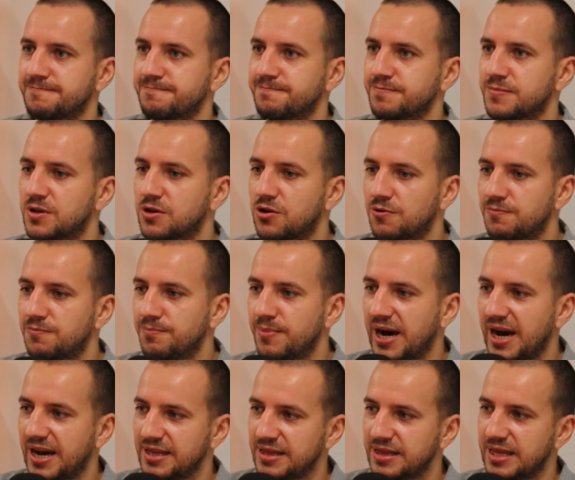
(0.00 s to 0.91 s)

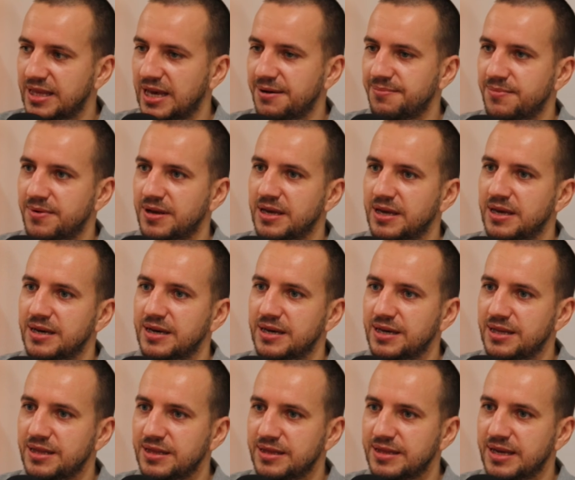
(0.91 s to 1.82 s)
combine them
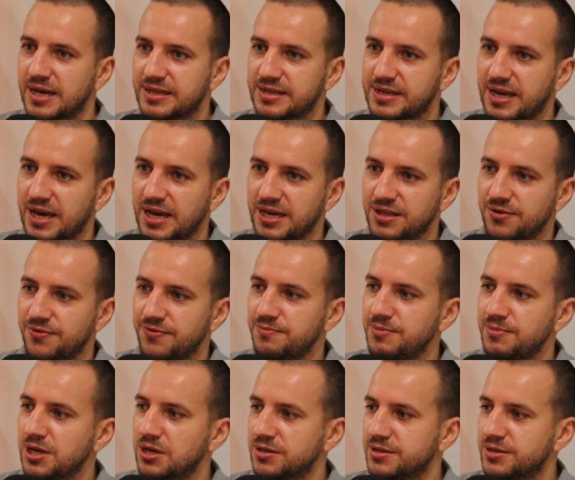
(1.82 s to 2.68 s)
in that kind of meal.